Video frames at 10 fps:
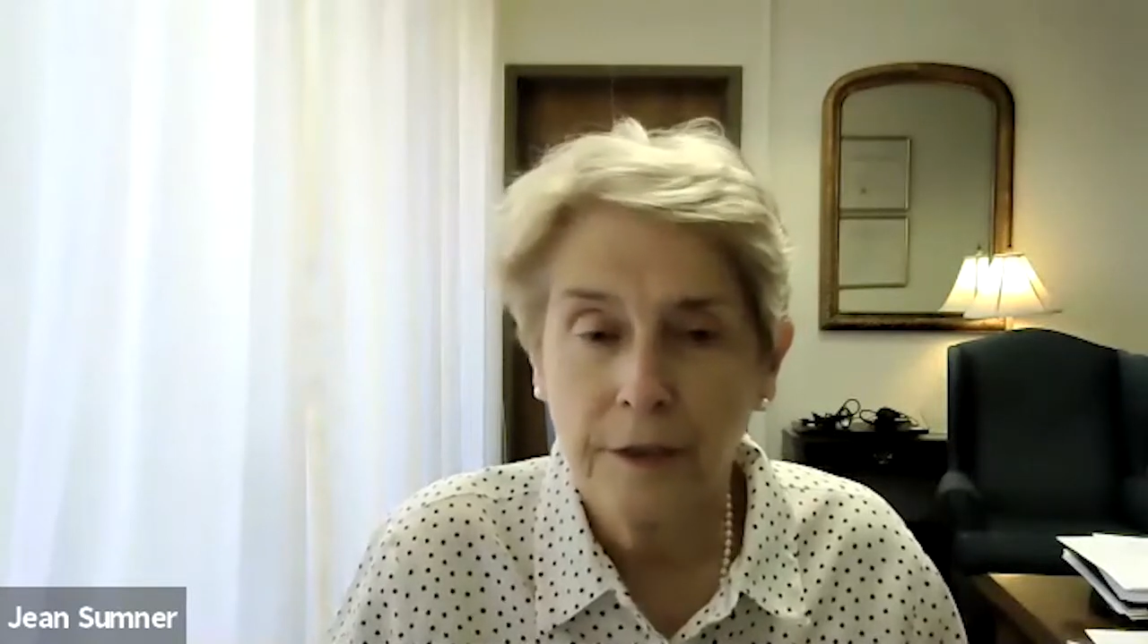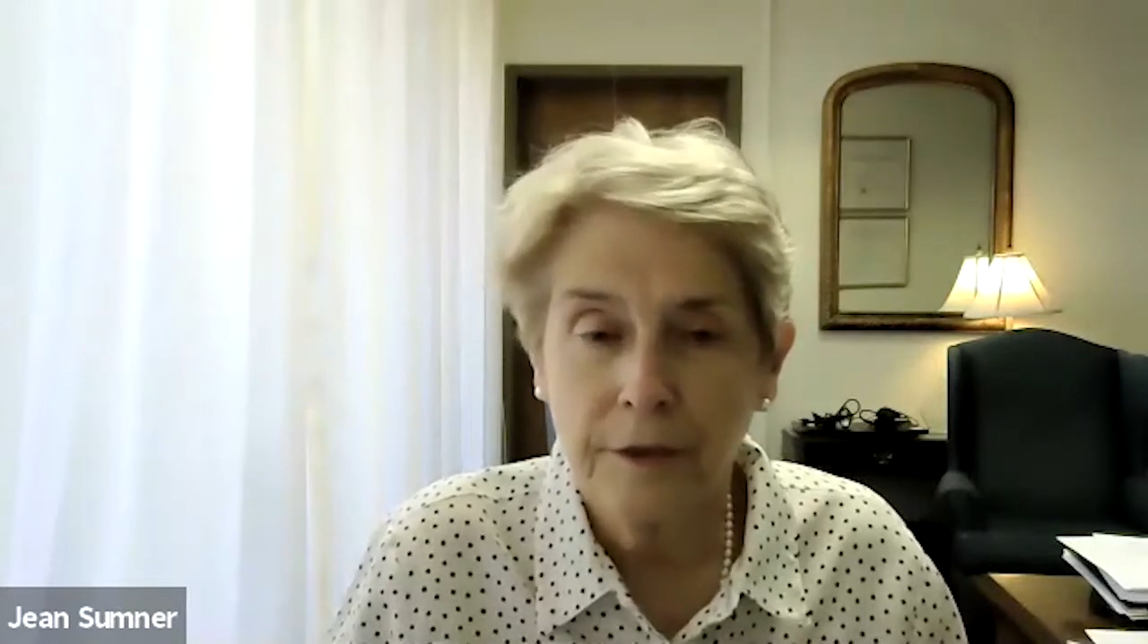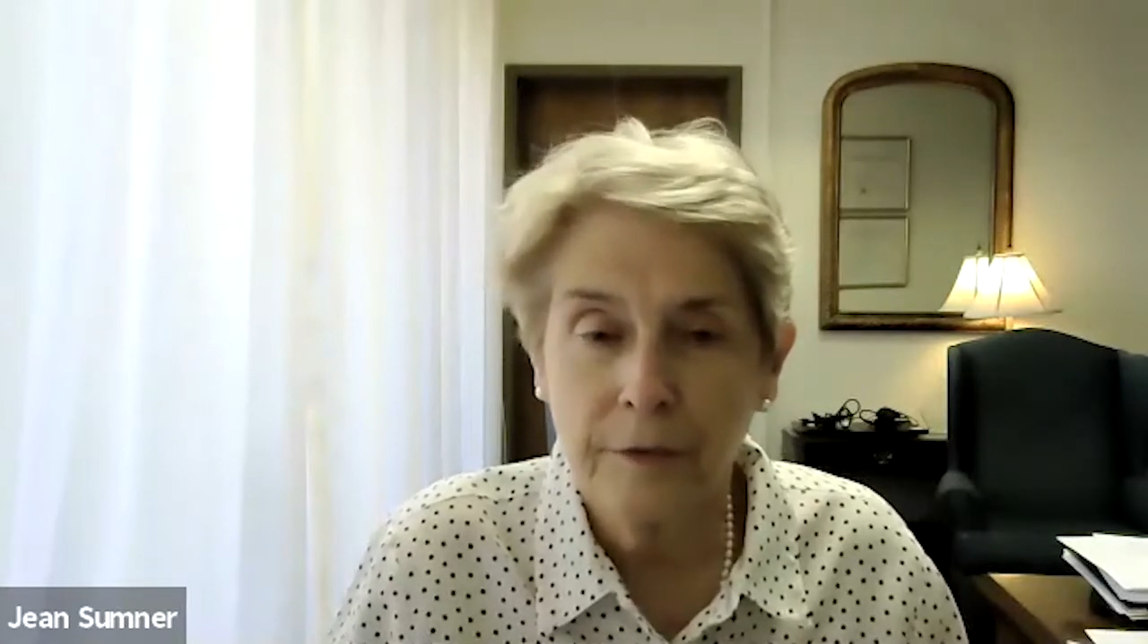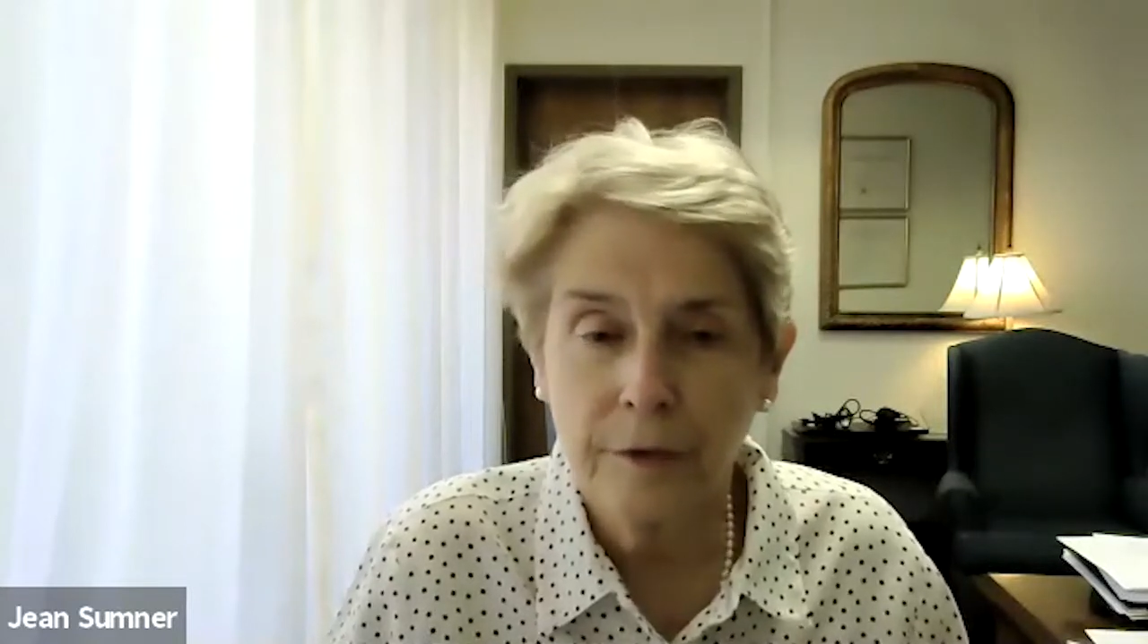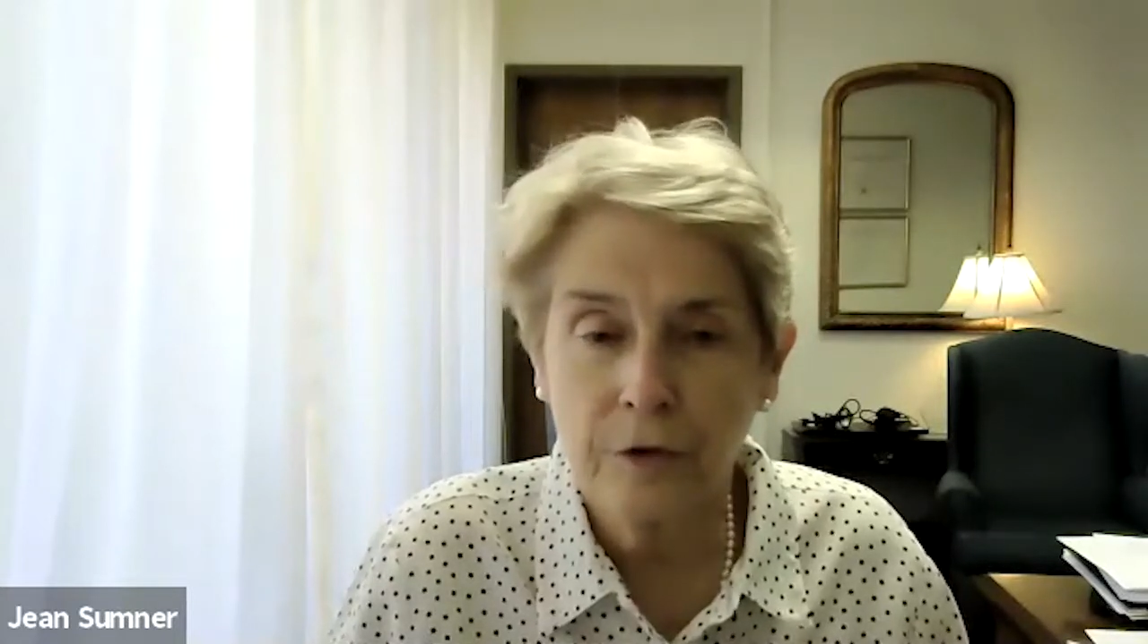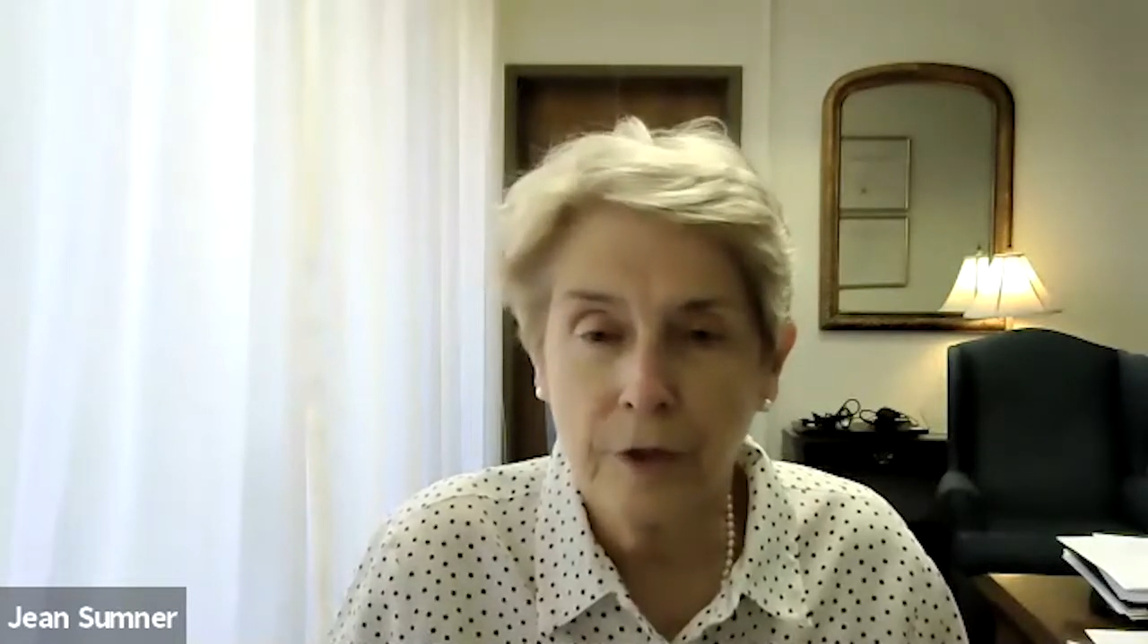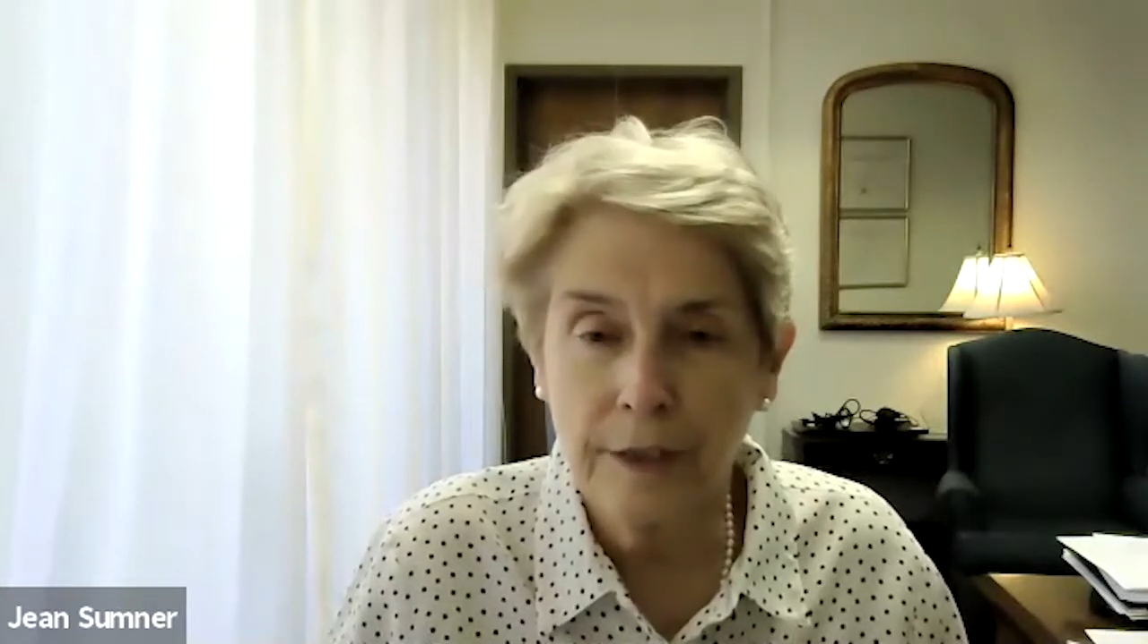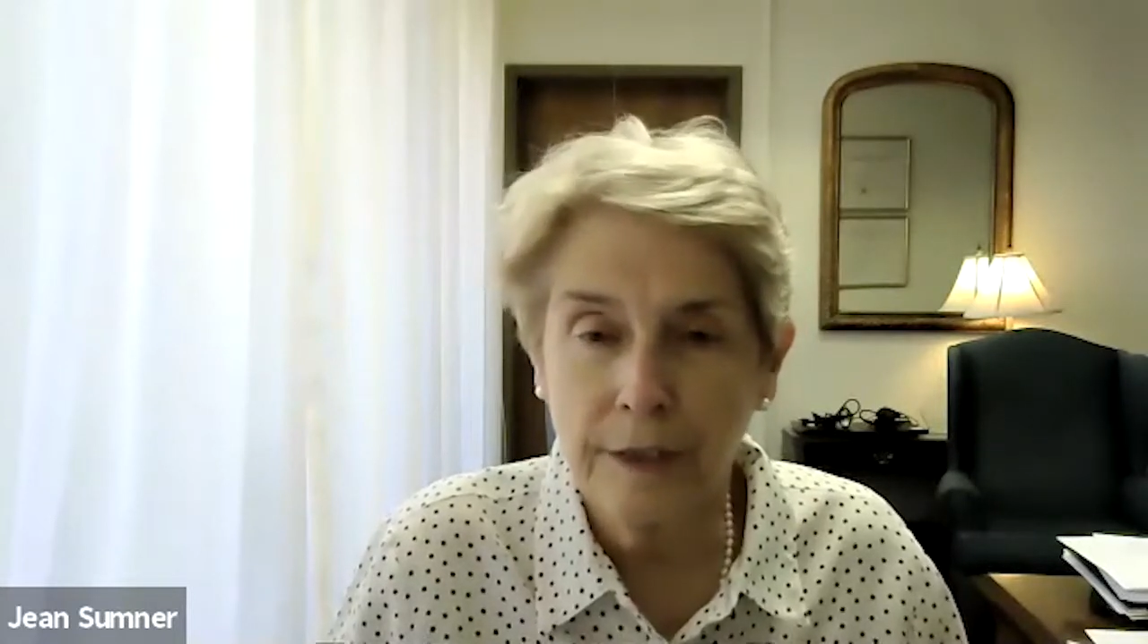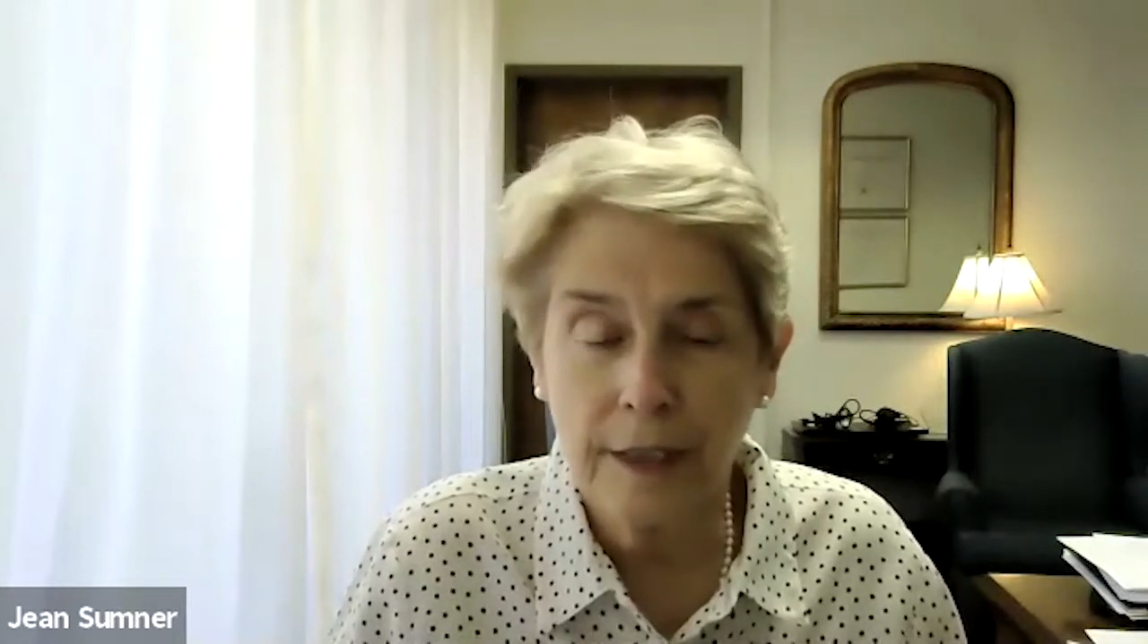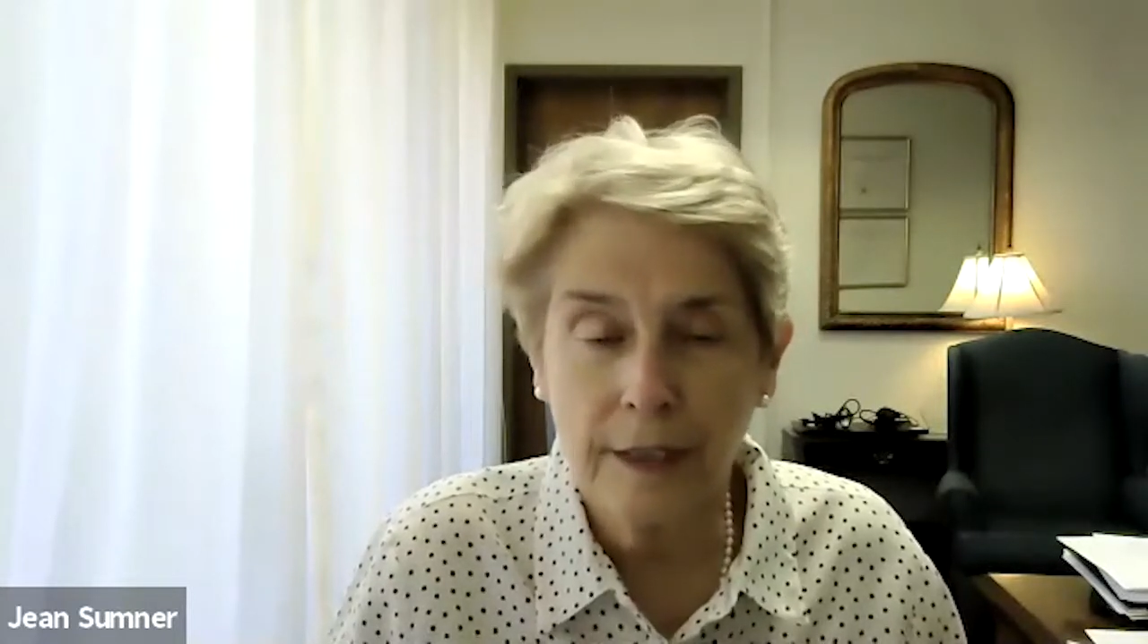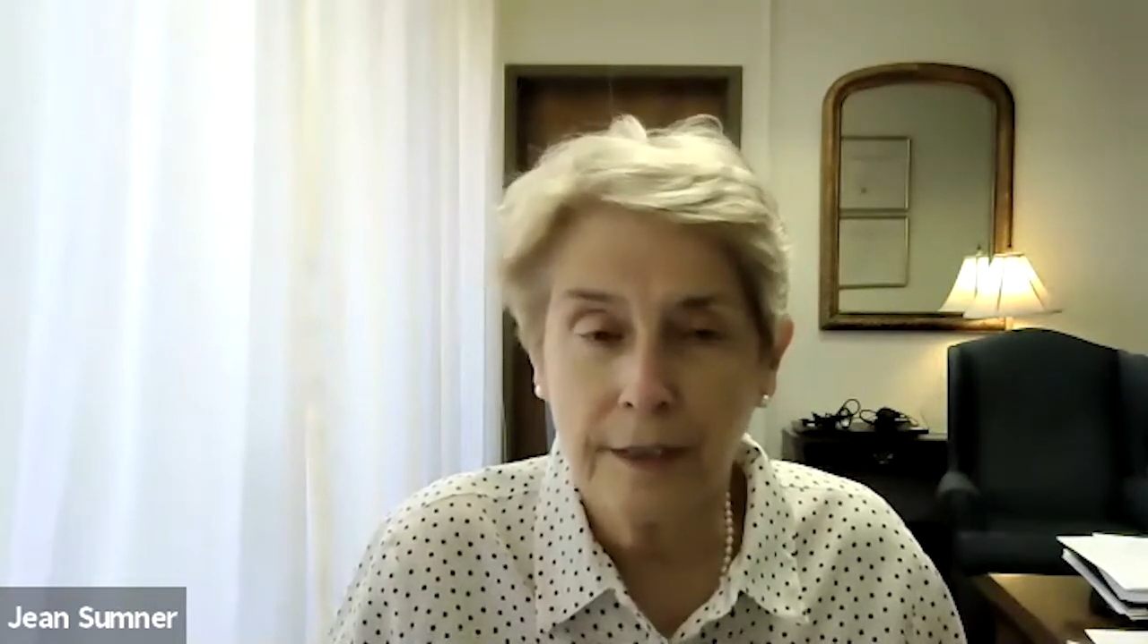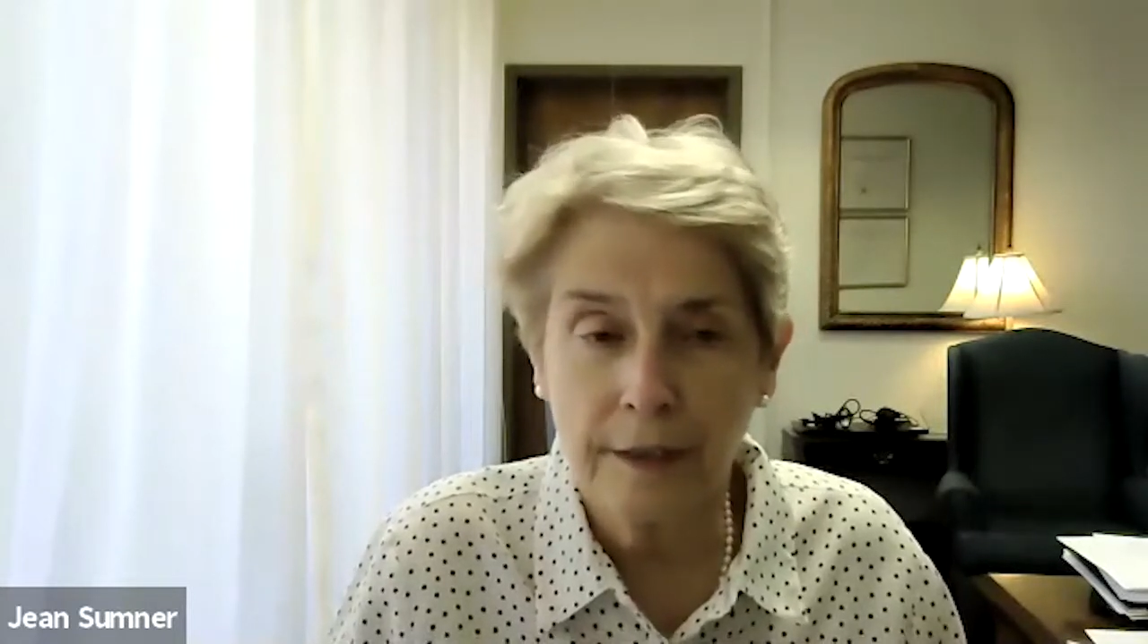to address needs